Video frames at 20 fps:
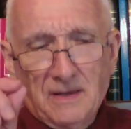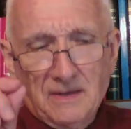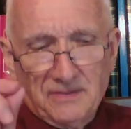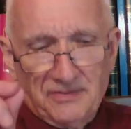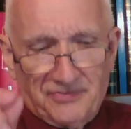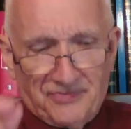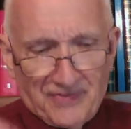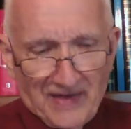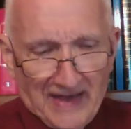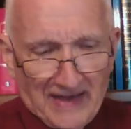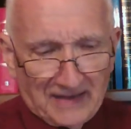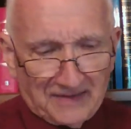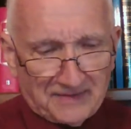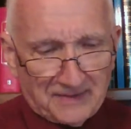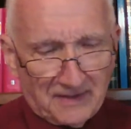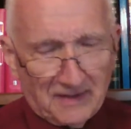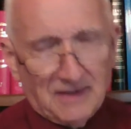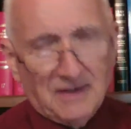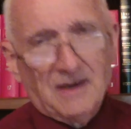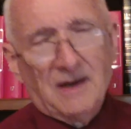that
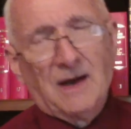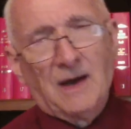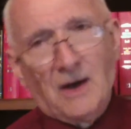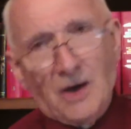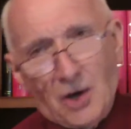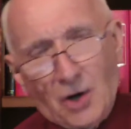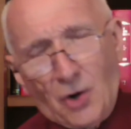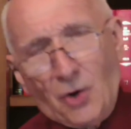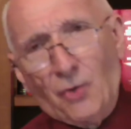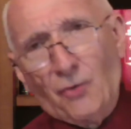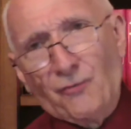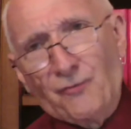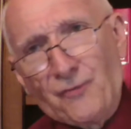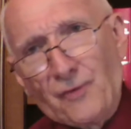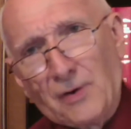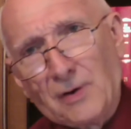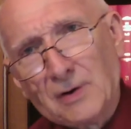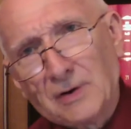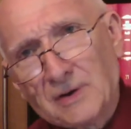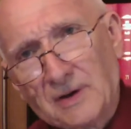
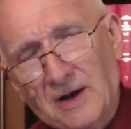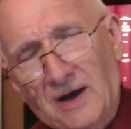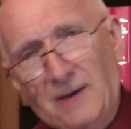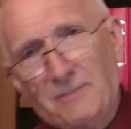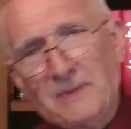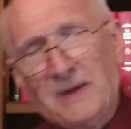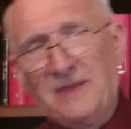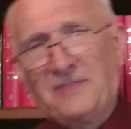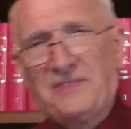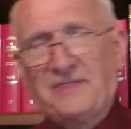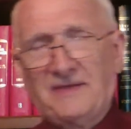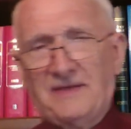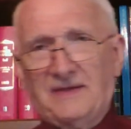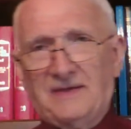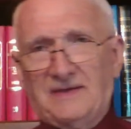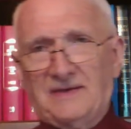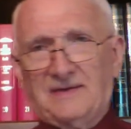overcometh.